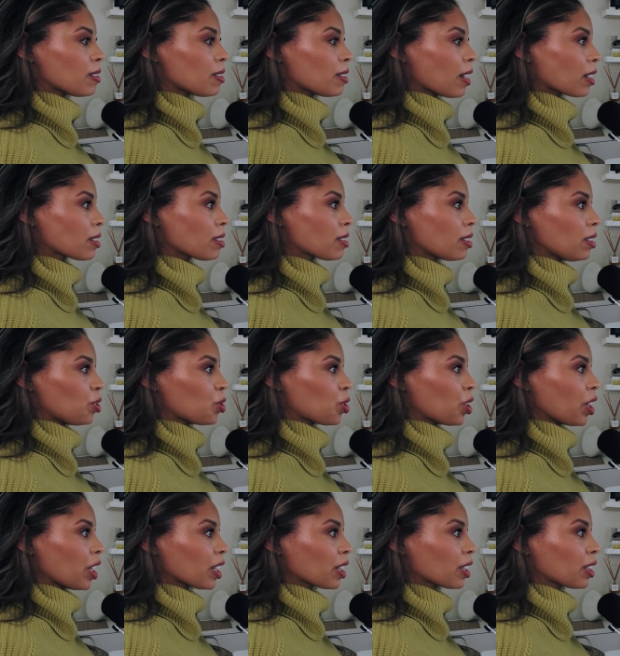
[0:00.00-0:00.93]
sexy
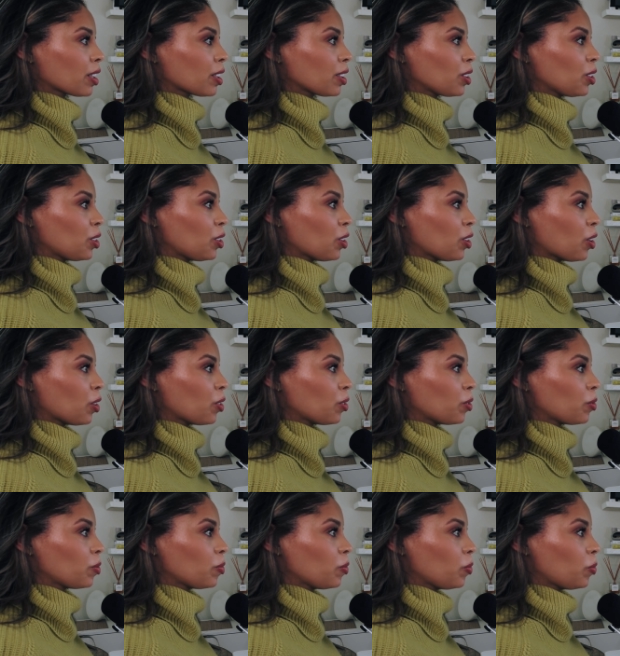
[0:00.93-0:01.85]
chick,
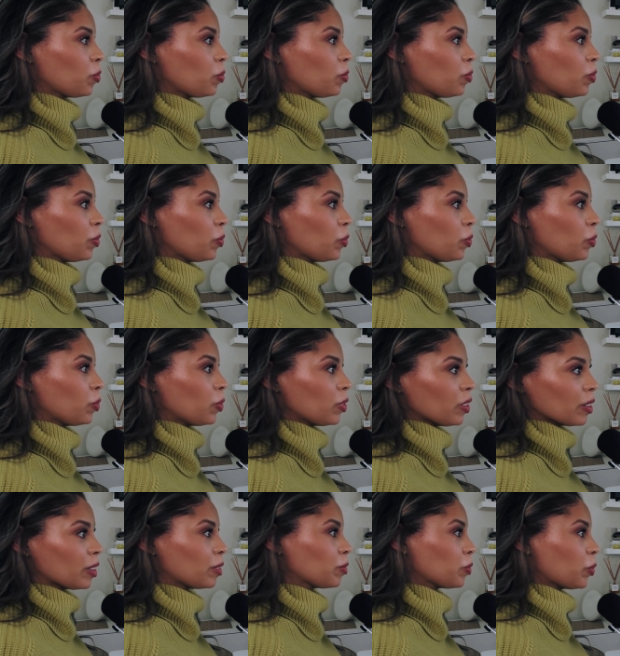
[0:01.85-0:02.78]

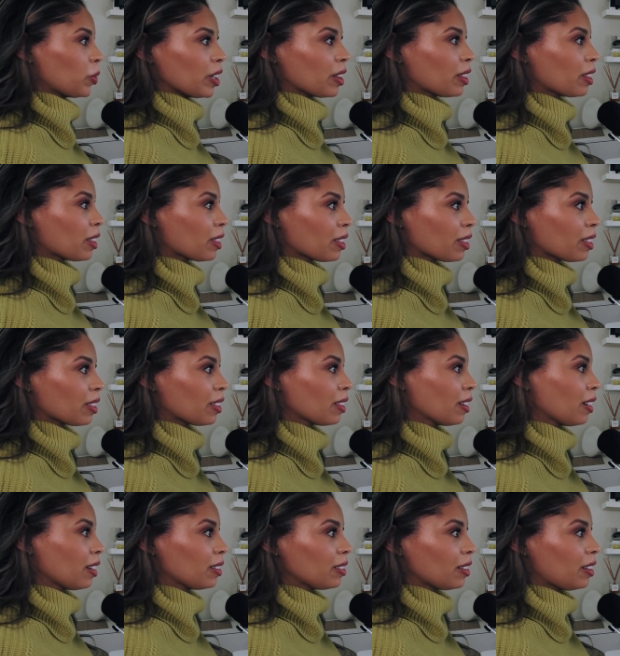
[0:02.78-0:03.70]
with
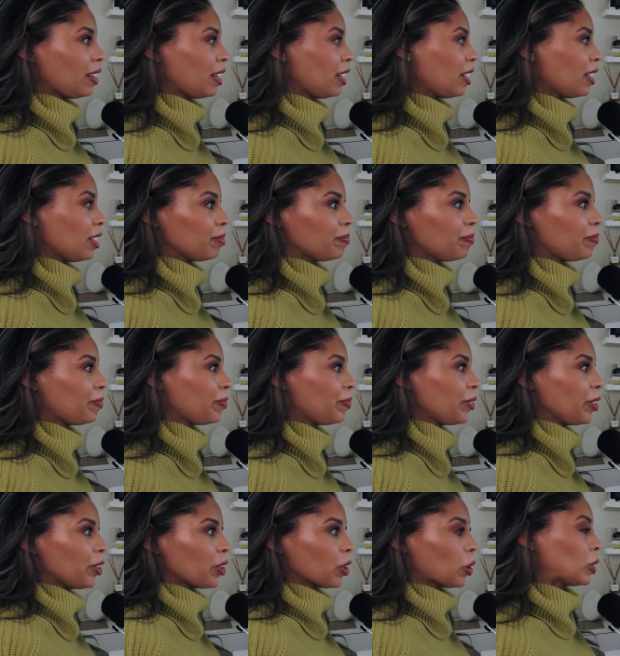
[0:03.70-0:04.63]
the,
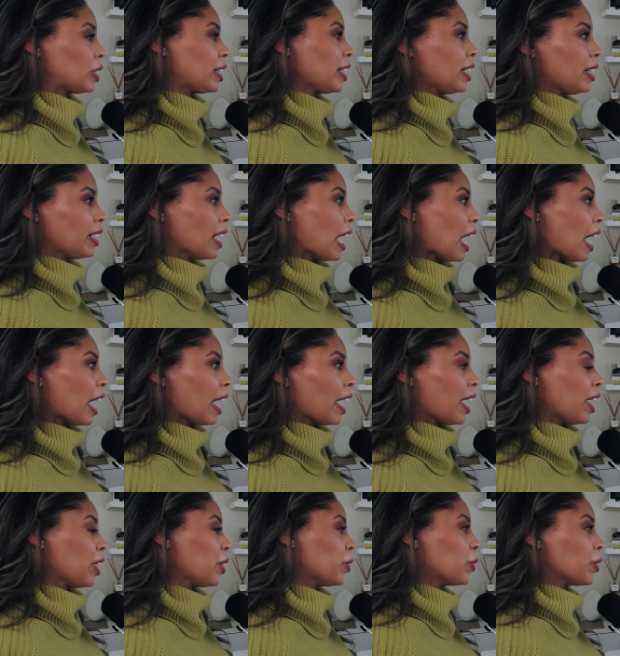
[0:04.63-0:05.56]
lead
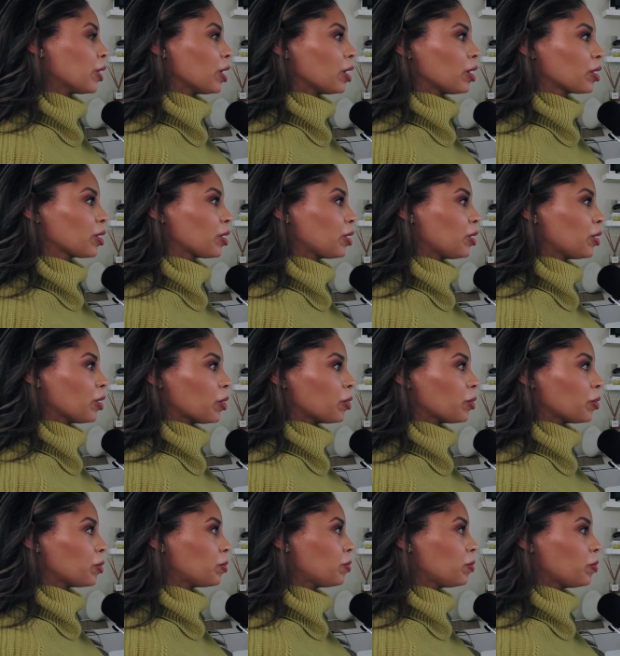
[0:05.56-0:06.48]
guy, or,
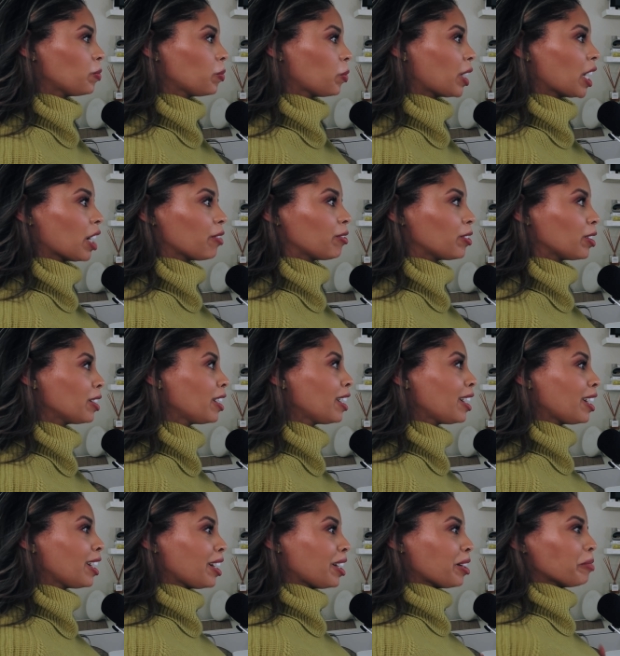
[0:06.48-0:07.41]
whatever,
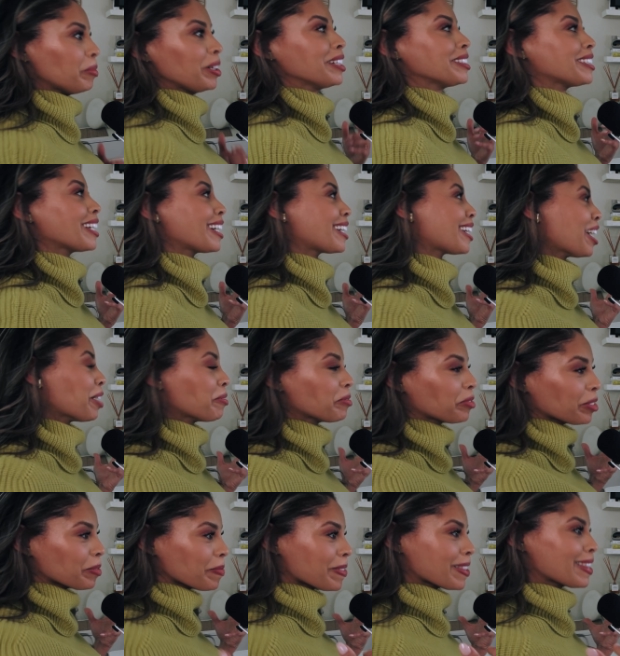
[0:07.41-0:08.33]
because I
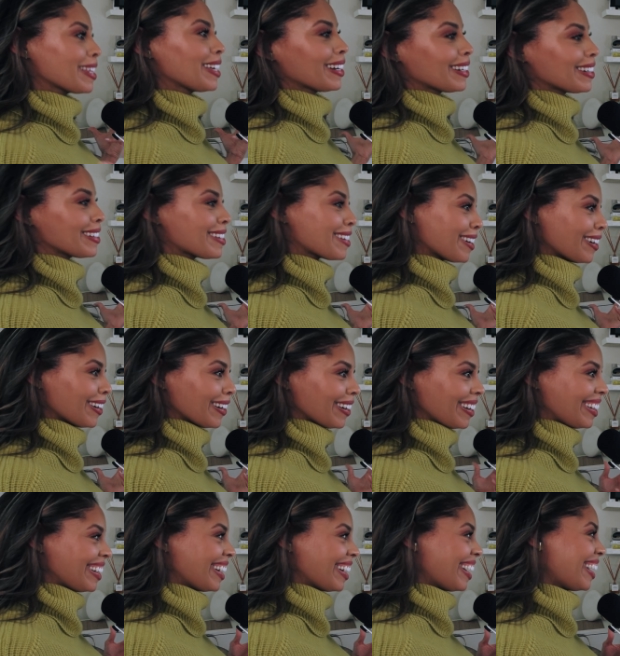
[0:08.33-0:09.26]
came from
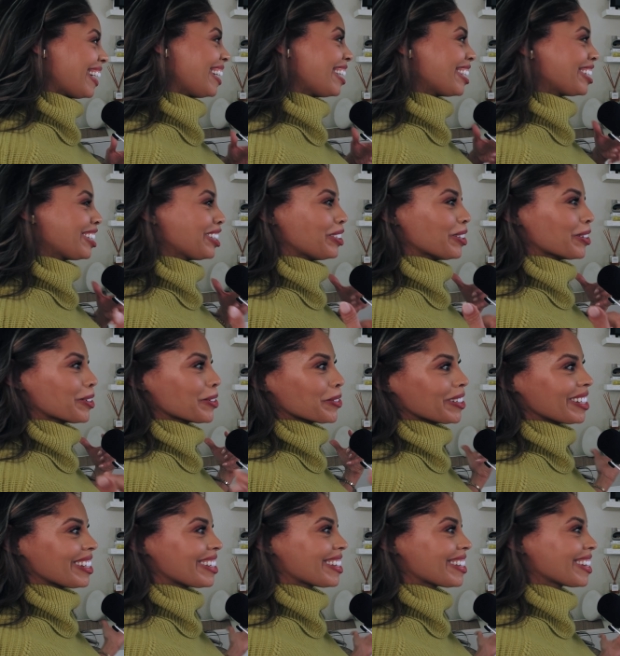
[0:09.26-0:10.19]
theater and I,
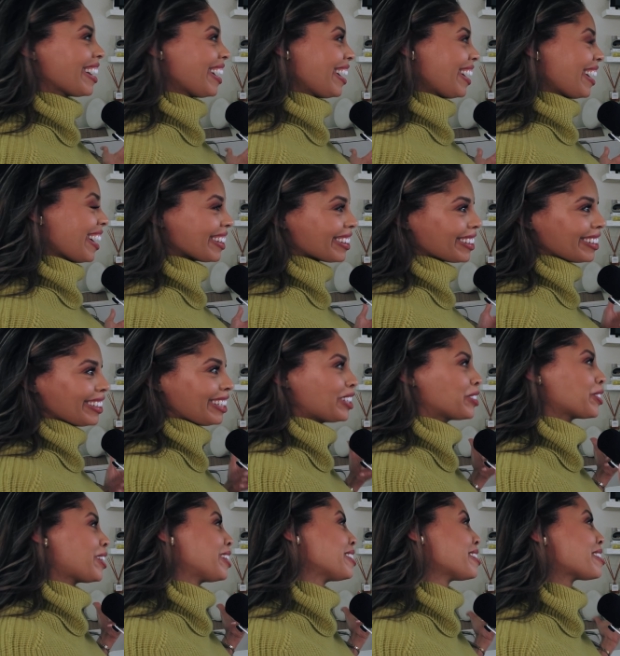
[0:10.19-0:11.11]
was at the
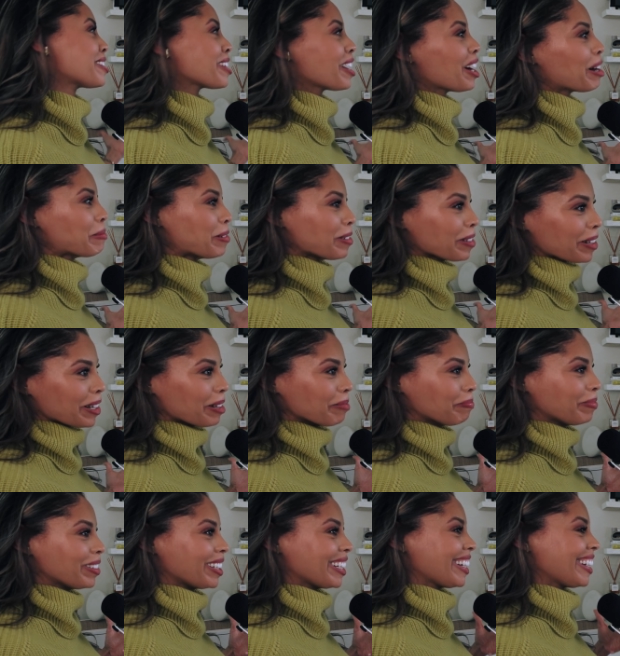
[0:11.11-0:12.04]
Negro Ensemble
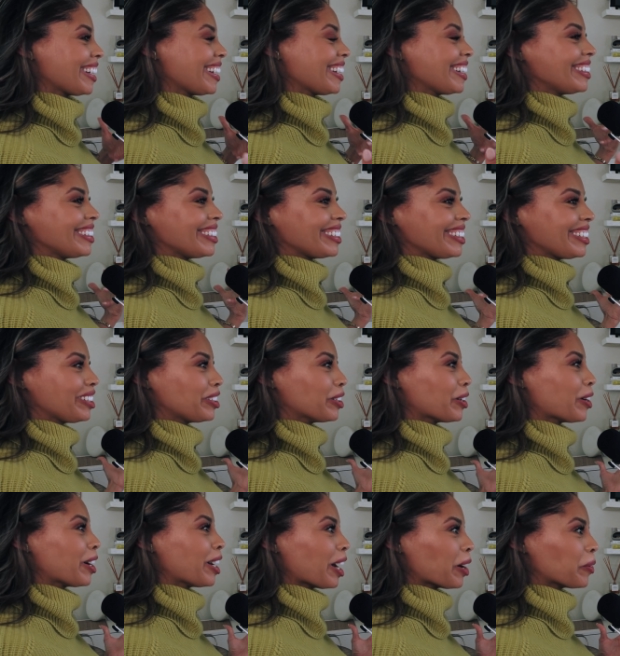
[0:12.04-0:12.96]
Company. And,
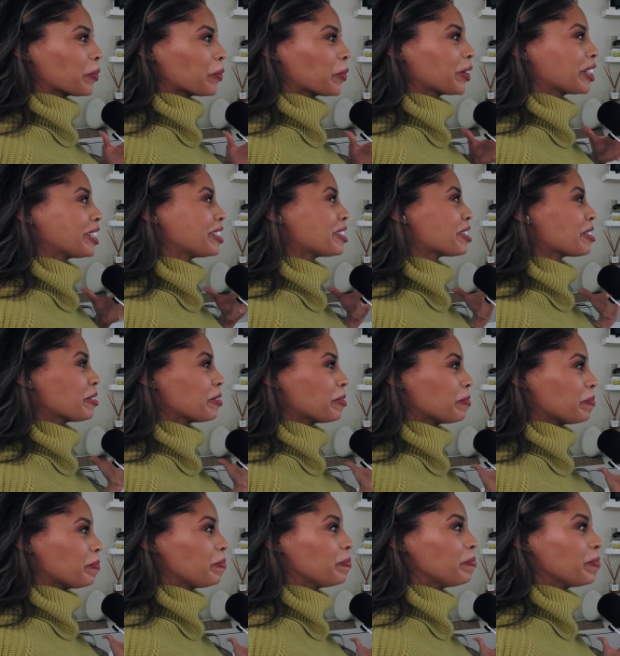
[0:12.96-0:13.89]
I wanted
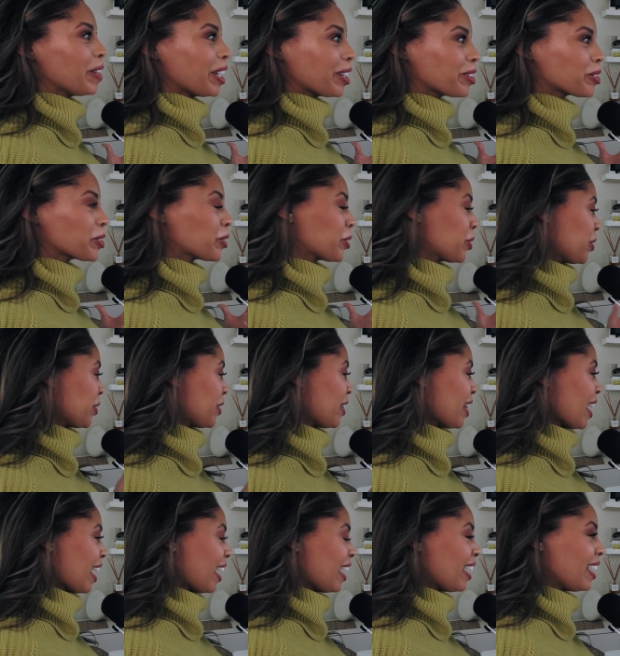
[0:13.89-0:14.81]
to make sure
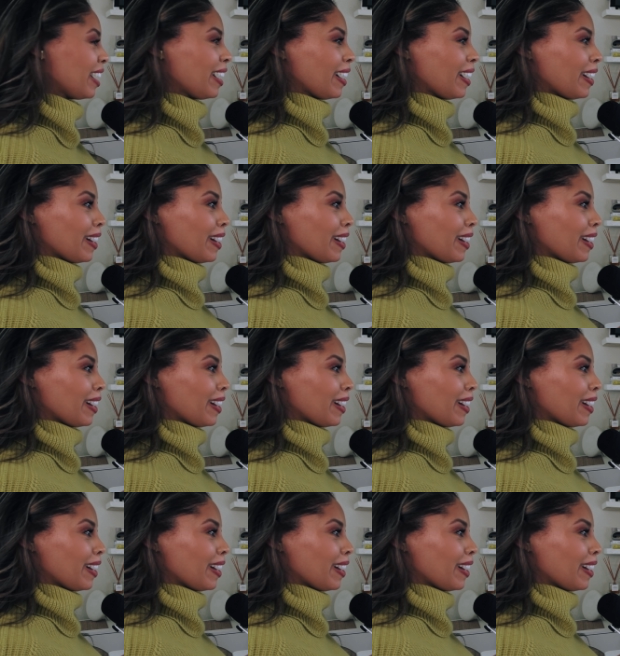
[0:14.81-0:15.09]
that